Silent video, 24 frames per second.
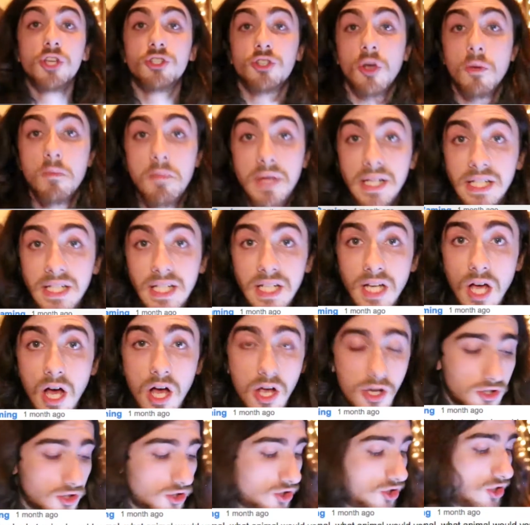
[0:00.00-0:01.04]
So Minty
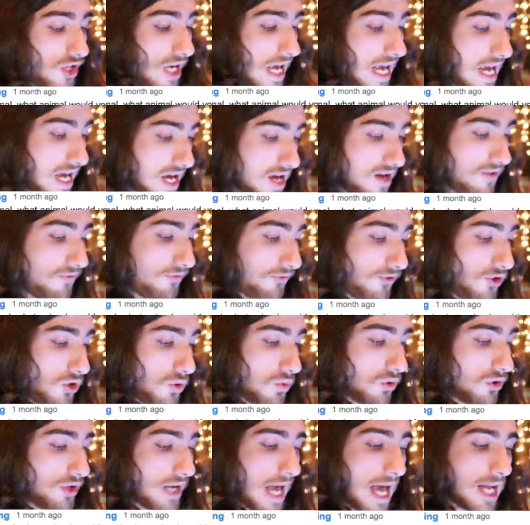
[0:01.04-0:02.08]
asks, if you
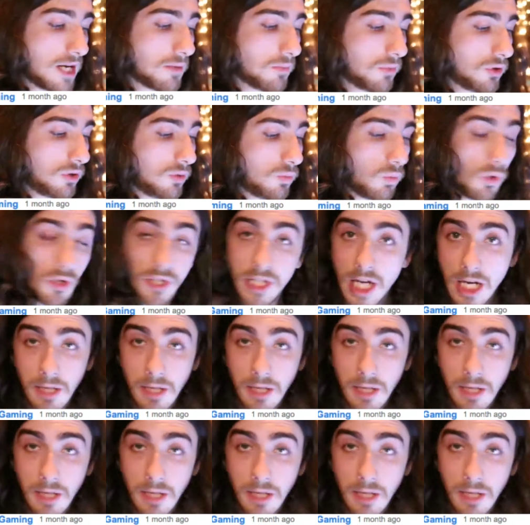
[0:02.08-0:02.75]
were an animal, what